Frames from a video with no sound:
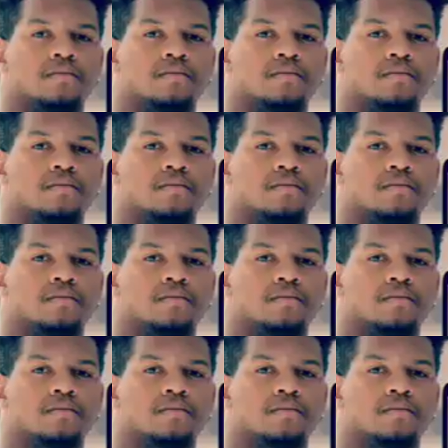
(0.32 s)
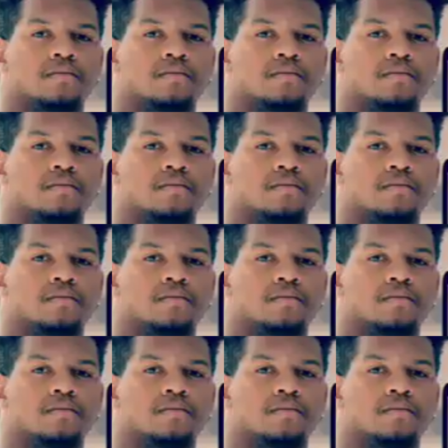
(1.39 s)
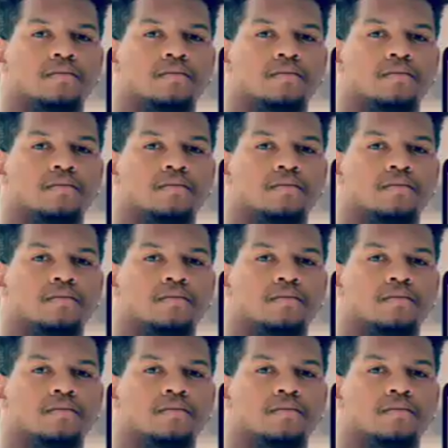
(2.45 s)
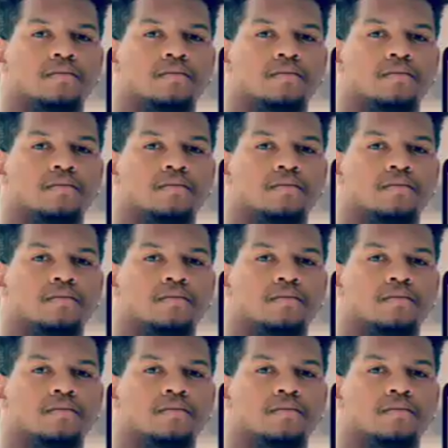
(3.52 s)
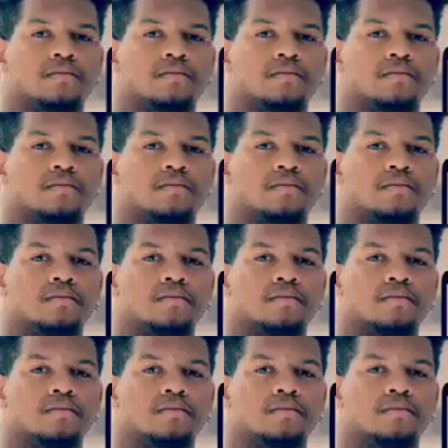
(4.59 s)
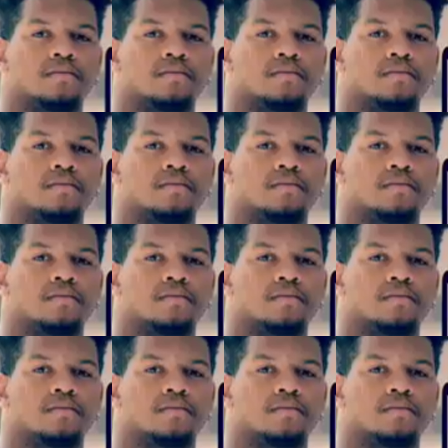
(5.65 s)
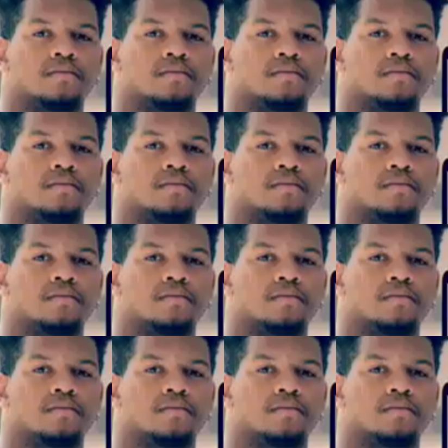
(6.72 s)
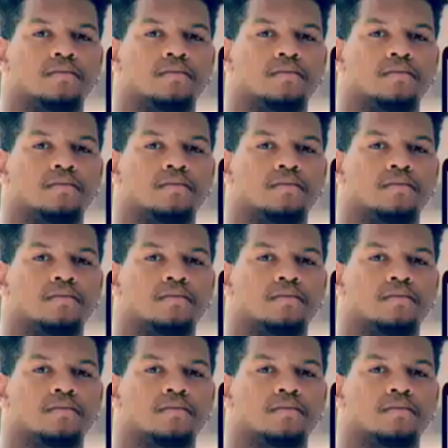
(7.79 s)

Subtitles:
The face doesn't move, so there is nothing to read.